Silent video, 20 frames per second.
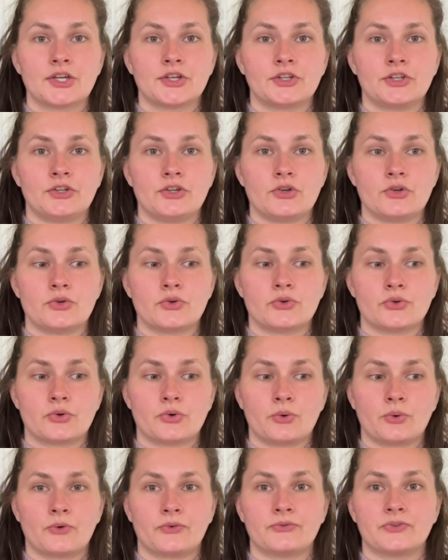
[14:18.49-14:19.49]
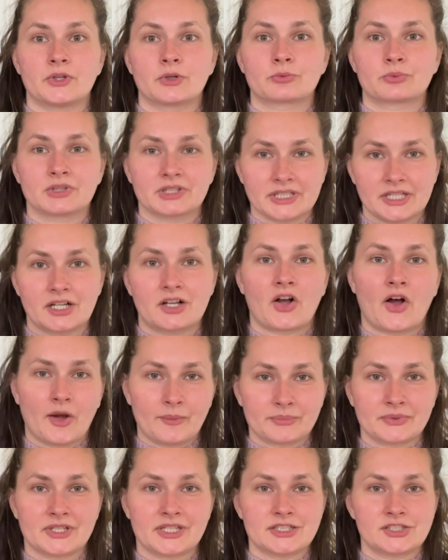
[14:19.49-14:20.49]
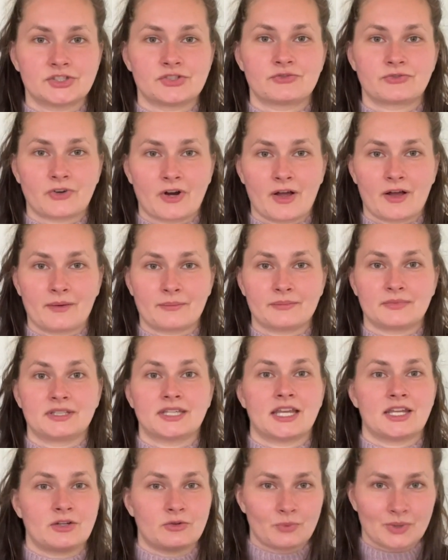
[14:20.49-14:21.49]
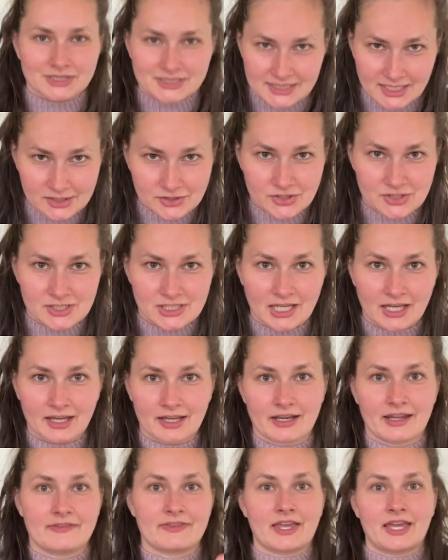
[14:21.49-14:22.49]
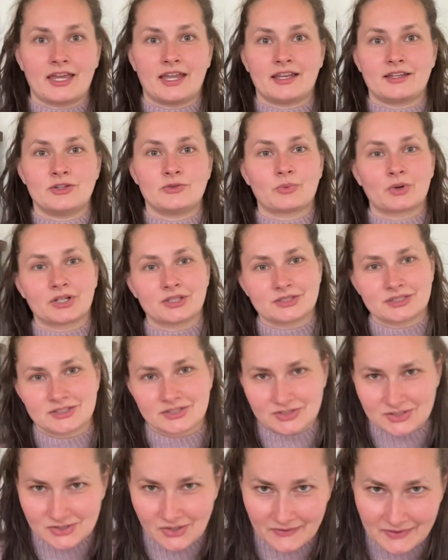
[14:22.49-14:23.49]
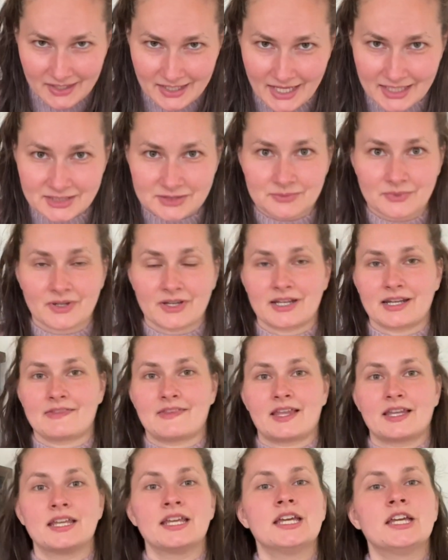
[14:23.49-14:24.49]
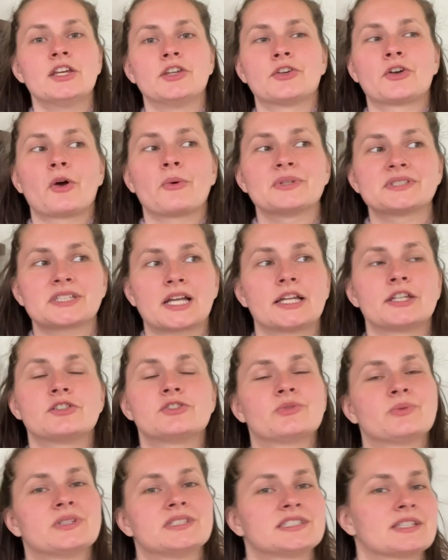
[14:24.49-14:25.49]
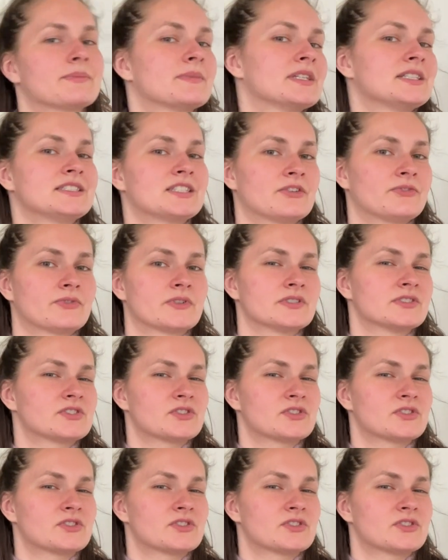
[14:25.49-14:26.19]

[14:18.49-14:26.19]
you feel really accomplished from getting one section done, and then you want to start the next one, and then you're always kind of doing something different.